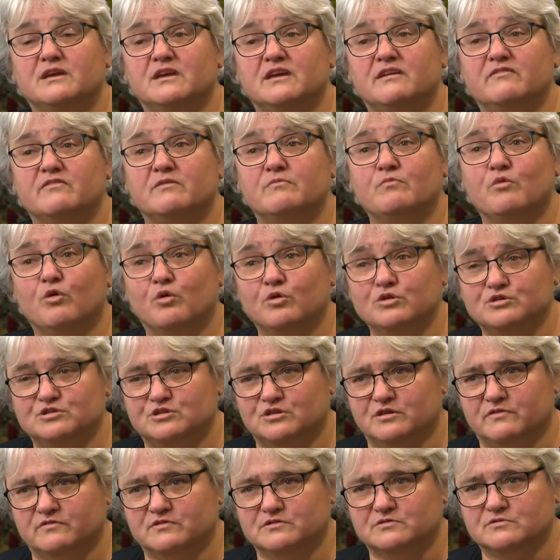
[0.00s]
even more
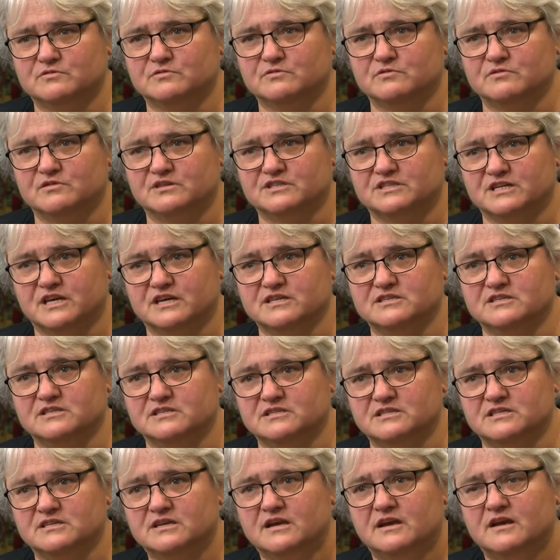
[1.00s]
service
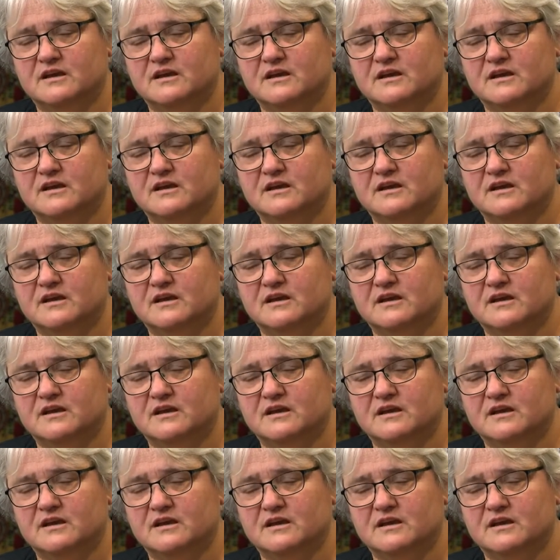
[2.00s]
organisations